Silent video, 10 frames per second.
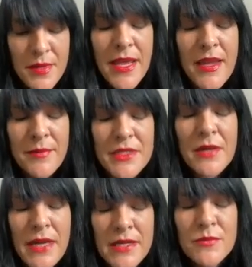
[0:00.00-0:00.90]

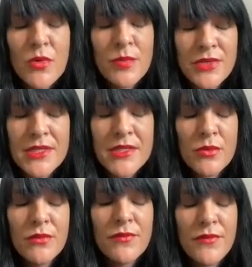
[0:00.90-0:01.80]
MDMA is more
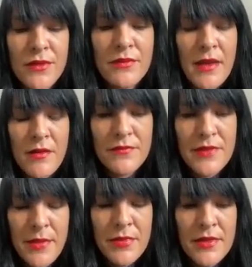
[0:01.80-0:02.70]
predictable for love
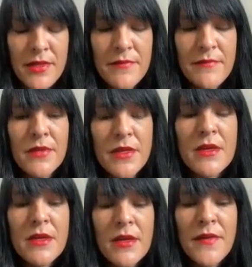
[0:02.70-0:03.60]
and empathy,
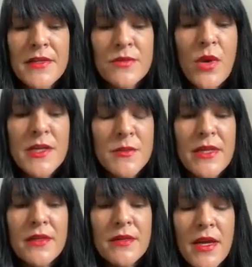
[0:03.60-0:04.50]
and that's why it's
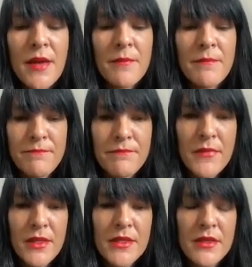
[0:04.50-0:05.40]
been
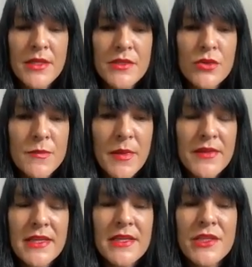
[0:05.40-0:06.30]
endorsed by
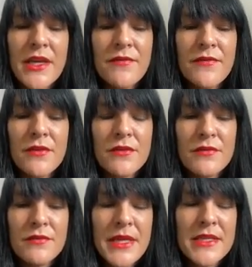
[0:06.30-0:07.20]
the TGA for
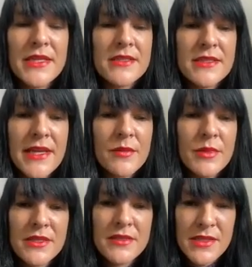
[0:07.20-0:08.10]
PTSD,
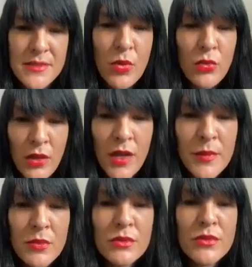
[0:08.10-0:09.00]
because it is more
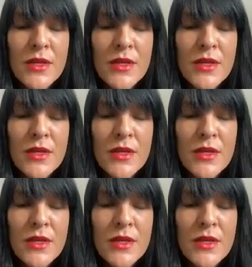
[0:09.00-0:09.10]
reliable.